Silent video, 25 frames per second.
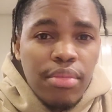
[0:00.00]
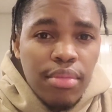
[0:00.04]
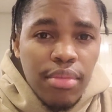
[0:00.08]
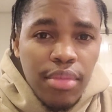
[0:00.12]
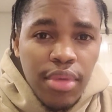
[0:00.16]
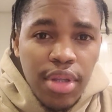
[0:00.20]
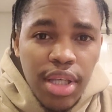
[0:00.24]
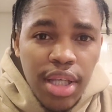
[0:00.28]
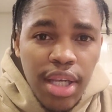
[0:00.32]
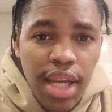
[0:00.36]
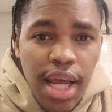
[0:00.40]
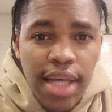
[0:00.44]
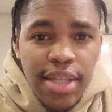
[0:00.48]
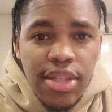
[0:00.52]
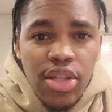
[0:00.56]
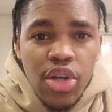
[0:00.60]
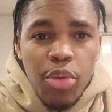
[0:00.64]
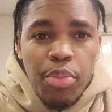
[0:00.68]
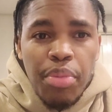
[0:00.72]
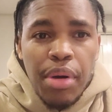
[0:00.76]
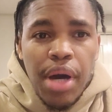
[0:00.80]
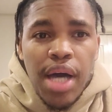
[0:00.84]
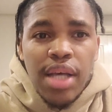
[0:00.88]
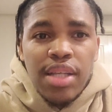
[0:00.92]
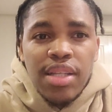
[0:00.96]
the not so
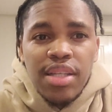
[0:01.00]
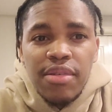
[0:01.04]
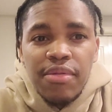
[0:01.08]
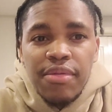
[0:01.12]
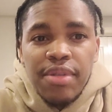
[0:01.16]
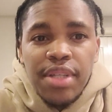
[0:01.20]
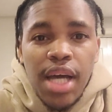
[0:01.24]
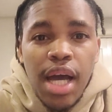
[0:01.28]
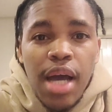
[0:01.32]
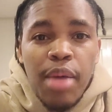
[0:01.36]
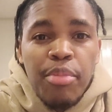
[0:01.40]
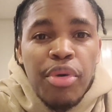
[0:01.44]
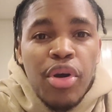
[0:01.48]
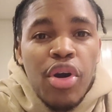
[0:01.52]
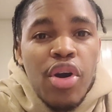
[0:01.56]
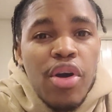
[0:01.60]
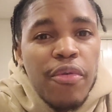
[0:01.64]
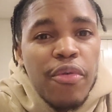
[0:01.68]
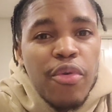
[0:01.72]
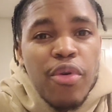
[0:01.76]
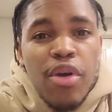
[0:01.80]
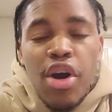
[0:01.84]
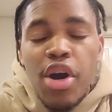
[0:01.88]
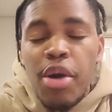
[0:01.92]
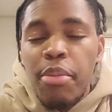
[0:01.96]
positive side. But
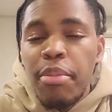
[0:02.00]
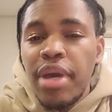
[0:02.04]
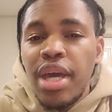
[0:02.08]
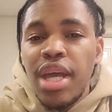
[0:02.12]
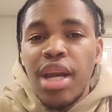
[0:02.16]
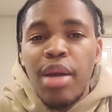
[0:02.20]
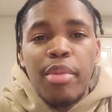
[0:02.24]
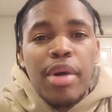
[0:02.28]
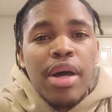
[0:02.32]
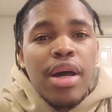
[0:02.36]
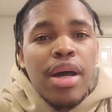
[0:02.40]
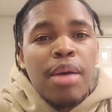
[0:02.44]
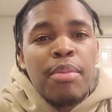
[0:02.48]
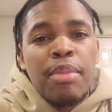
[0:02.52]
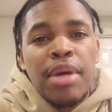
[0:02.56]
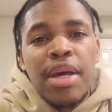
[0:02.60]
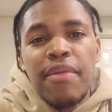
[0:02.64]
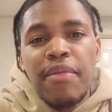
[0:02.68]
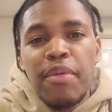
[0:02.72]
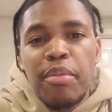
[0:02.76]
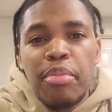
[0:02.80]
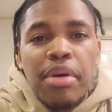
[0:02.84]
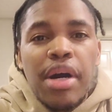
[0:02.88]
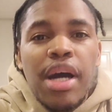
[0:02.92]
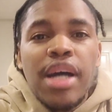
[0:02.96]
overall, man, I'm gonna have
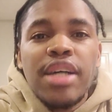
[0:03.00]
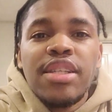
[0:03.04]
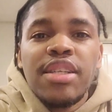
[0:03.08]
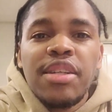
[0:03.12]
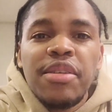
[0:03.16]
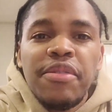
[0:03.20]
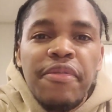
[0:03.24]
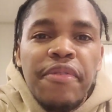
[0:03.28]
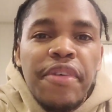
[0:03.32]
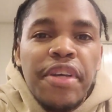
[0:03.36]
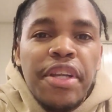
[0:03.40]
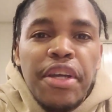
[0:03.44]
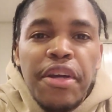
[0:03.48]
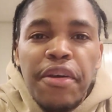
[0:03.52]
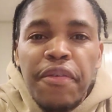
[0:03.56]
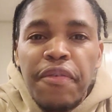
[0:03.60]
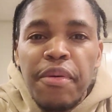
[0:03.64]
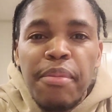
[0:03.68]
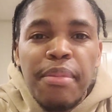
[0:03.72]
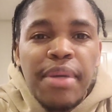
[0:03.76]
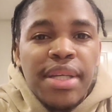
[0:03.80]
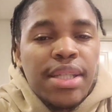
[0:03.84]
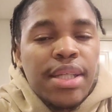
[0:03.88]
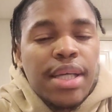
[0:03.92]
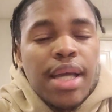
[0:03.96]
a positive video for
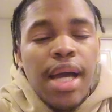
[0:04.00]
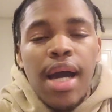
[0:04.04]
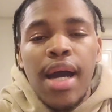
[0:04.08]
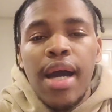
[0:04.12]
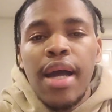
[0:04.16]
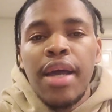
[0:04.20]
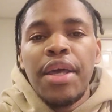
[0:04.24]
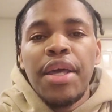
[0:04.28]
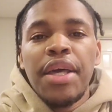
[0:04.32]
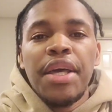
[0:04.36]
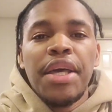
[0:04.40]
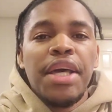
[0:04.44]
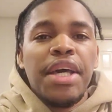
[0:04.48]
my Sky.